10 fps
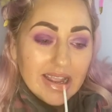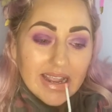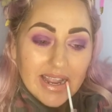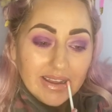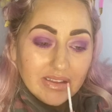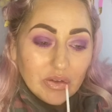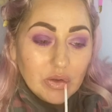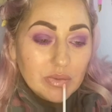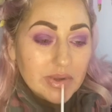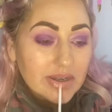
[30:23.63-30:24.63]
It's
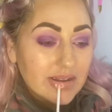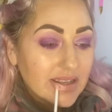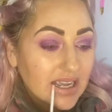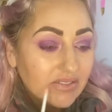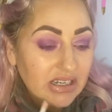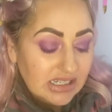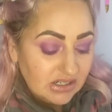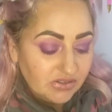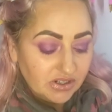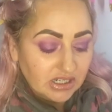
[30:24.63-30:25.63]
cool because having
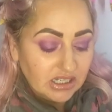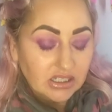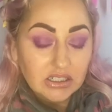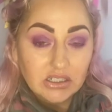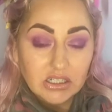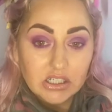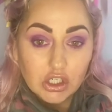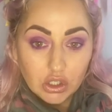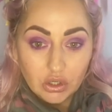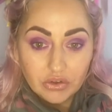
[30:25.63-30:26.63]
different colored
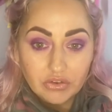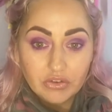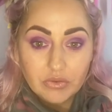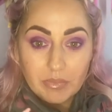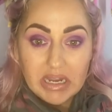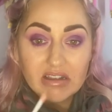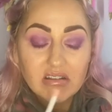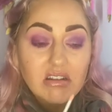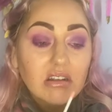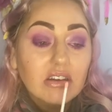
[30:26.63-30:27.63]
glosses means that
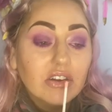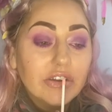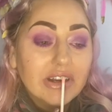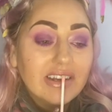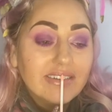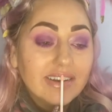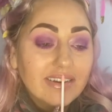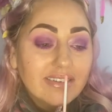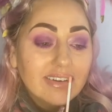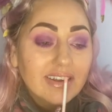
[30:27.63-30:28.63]
you can totally
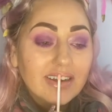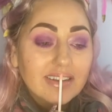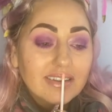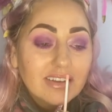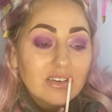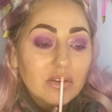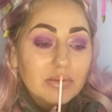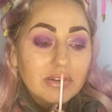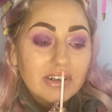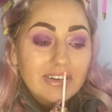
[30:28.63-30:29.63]
change the
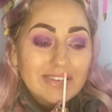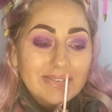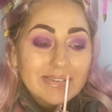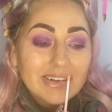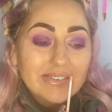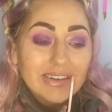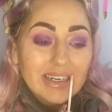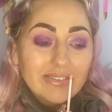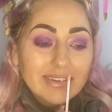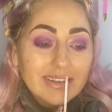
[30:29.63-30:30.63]
look of your
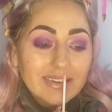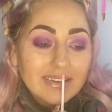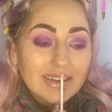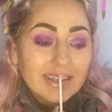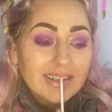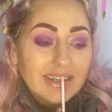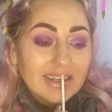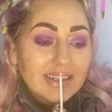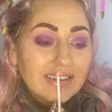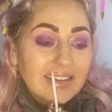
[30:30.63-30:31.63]
LipSense. Like
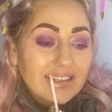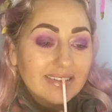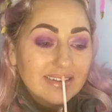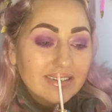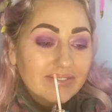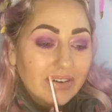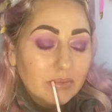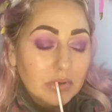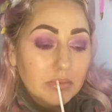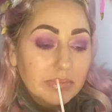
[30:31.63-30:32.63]
this Pom
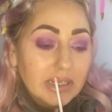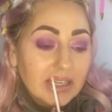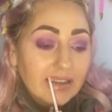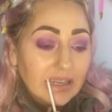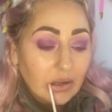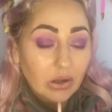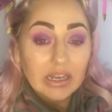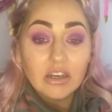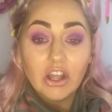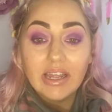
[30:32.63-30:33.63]
Pom Pink is quite
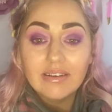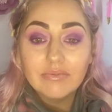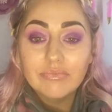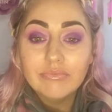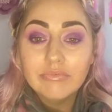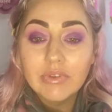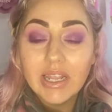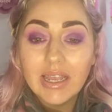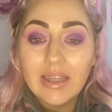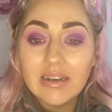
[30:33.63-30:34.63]
light
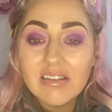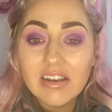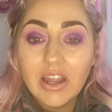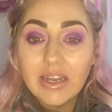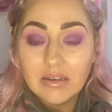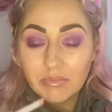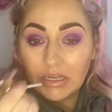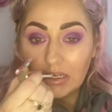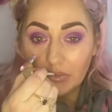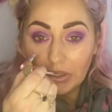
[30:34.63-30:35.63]
and it's lightened my
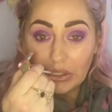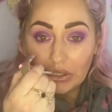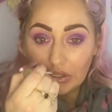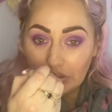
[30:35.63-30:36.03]
lip color.